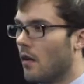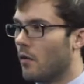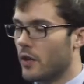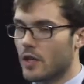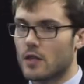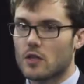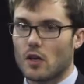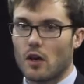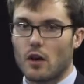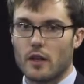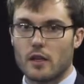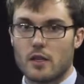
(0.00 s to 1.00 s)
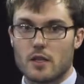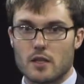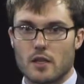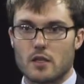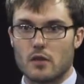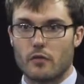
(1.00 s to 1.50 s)
these are, in a
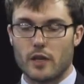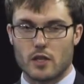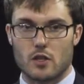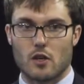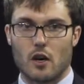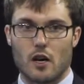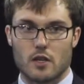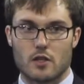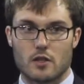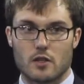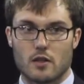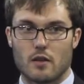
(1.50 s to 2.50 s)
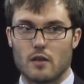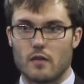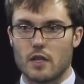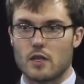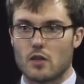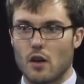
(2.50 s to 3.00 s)
sense, fixed costs.
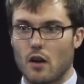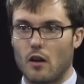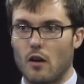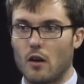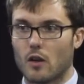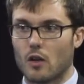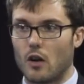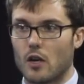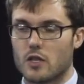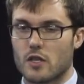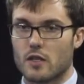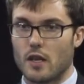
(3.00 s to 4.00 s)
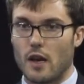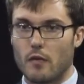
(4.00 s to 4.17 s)
These are costs that